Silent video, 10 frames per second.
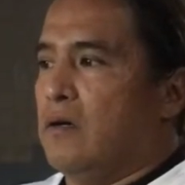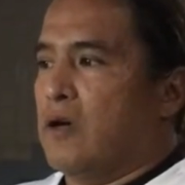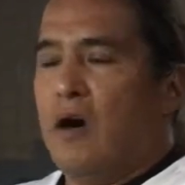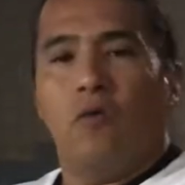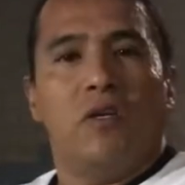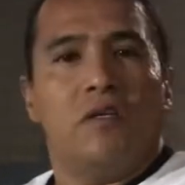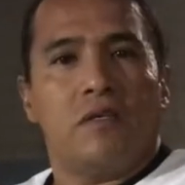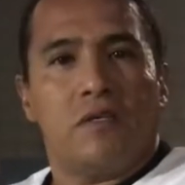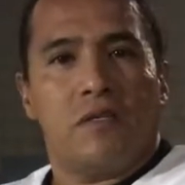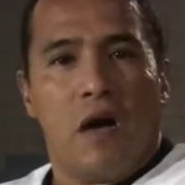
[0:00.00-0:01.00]

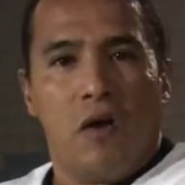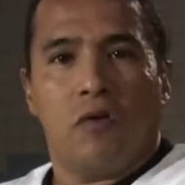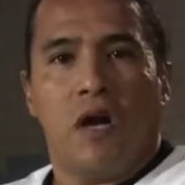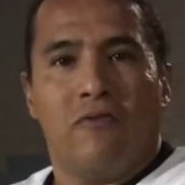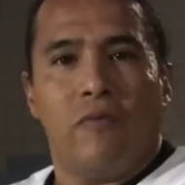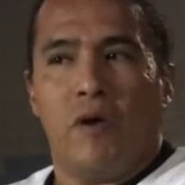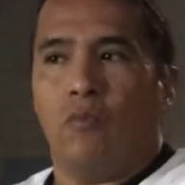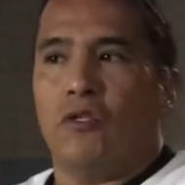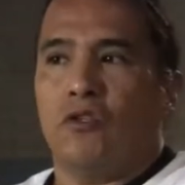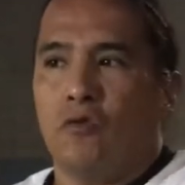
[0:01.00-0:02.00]
county-style
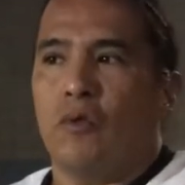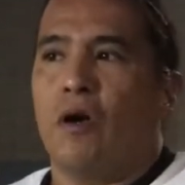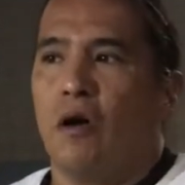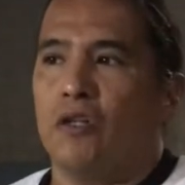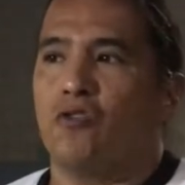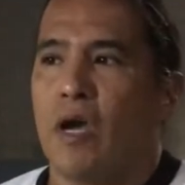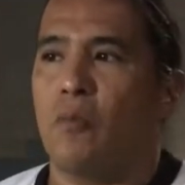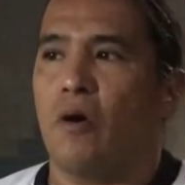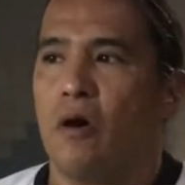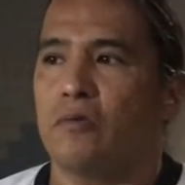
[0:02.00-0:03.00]
government, which you would call a
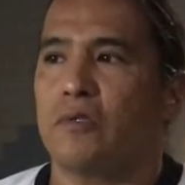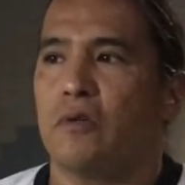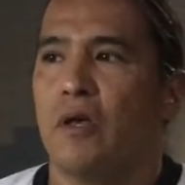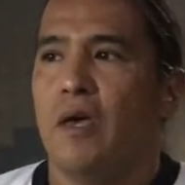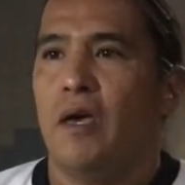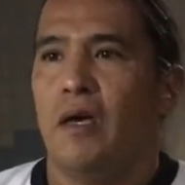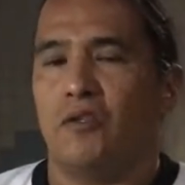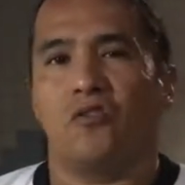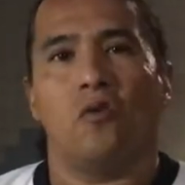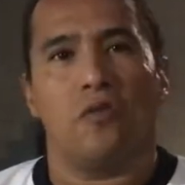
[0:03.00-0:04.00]
tribal council,
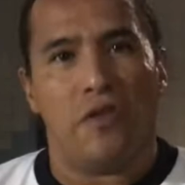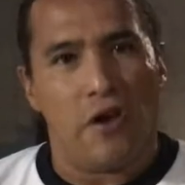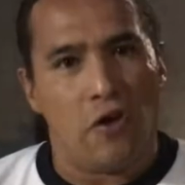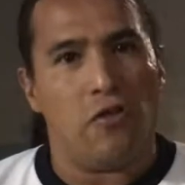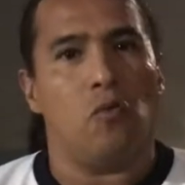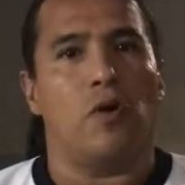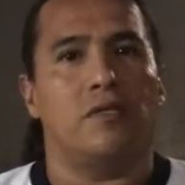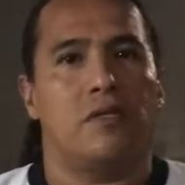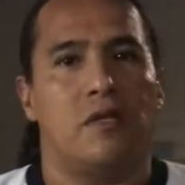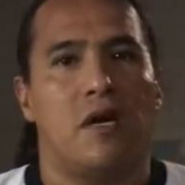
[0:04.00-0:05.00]
and so they're the
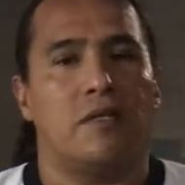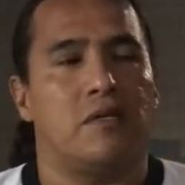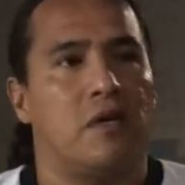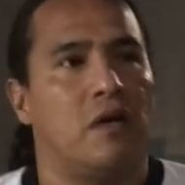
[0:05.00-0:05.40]
ones that